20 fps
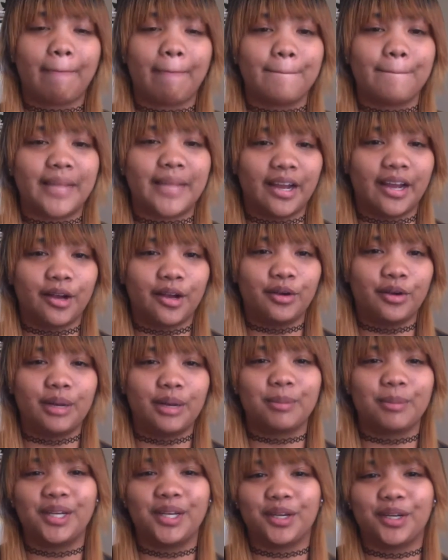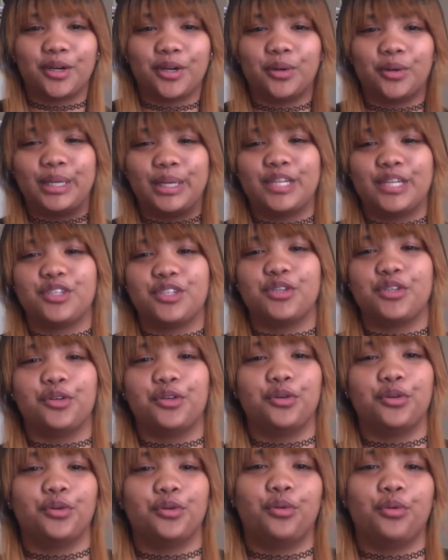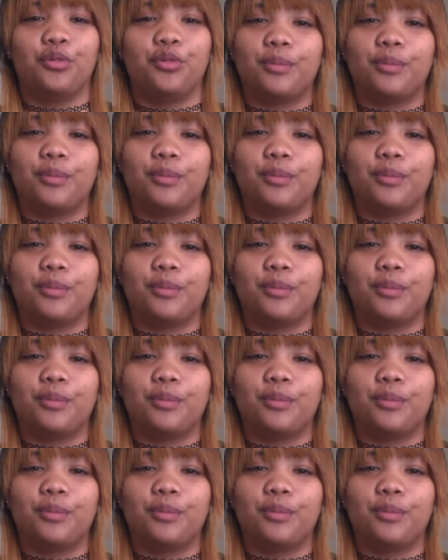Now I'm going to go into